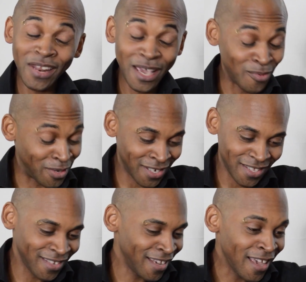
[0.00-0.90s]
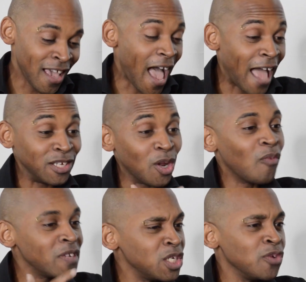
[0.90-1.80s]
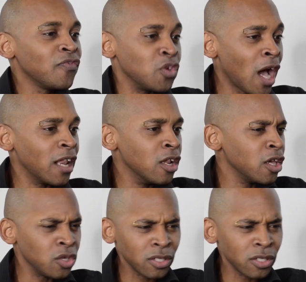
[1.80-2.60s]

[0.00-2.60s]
there, it was, and you know obviously you, you kind of look.